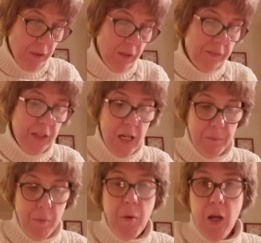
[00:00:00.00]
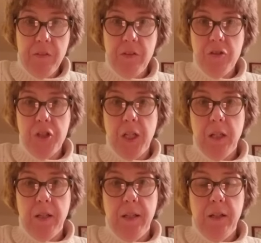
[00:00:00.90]
escape the Boston
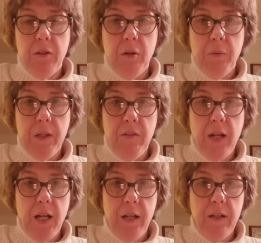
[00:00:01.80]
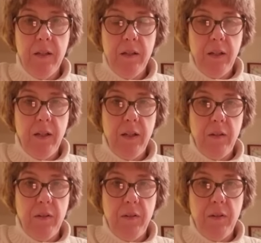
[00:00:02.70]
jail and they go into hiding.
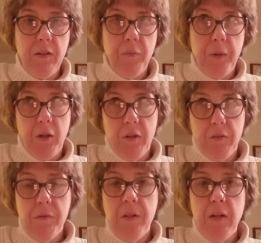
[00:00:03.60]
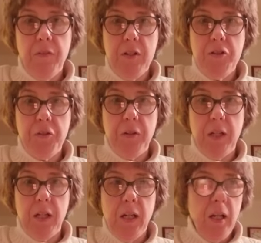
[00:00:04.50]
And as we all know, they
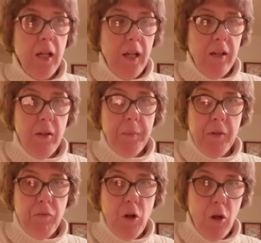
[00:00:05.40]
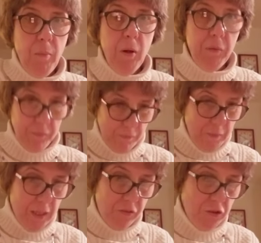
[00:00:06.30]
eventually end up in Rehoboth,
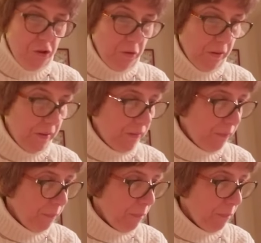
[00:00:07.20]
Massachusetts.